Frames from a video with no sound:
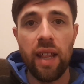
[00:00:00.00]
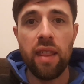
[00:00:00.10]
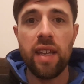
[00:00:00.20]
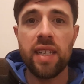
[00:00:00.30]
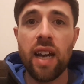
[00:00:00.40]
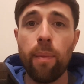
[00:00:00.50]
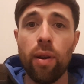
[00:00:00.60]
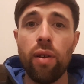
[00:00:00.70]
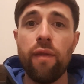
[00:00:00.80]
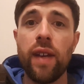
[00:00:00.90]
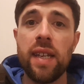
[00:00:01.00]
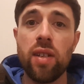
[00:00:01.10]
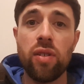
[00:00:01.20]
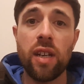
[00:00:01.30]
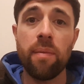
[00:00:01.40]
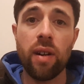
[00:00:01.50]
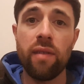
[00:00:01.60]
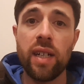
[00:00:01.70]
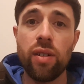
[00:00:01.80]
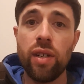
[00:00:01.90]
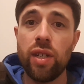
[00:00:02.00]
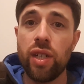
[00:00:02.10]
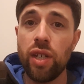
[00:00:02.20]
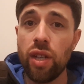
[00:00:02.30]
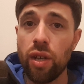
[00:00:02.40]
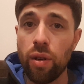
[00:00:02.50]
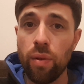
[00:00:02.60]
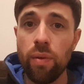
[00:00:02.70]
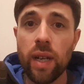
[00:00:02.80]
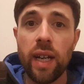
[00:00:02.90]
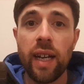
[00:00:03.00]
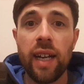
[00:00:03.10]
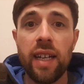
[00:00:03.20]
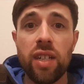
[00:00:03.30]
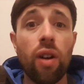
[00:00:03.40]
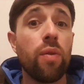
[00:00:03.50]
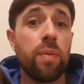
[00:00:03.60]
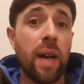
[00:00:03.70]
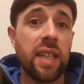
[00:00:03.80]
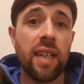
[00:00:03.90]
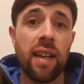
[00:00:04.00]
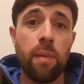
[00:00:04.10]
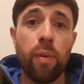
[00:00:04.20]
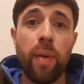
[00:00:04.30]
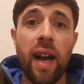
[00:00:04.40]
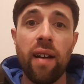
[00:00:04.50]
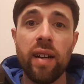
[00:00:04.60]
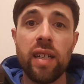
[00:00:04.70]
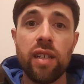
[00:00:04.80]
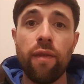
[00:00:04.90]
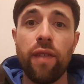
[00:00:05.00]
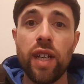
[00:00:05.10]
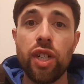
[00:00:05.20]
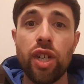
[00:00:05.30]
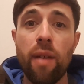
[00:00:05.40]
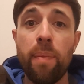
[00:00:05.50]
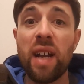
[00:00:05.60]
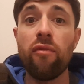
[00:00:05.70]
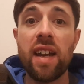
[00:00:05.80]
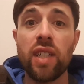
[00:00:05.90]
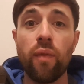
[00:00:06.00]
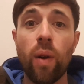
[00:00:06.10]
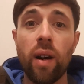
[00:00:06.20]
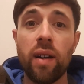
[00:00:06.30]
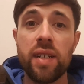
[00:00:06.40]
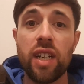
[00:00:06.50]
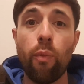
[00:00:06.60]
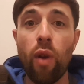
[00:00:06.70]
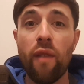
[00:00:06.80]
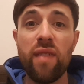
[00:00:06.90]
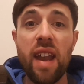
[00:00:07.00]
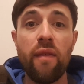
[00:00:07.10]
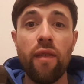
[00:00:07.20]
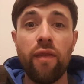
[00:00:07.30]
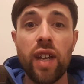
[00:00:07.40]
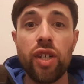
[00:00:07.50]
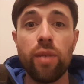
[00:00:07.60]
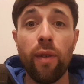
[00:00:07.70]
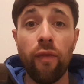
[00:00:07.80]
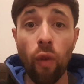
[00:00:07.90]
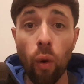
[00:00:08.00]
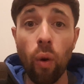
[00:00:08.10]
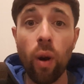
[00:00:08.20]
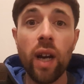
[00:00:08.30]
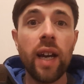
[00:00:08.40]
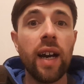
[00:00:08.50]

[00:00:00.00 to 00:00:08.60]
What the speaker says: these couple of new feeders that I'm going to introduce to you is I was basically preparing to fish a big reservoir somewhere I've never fished before,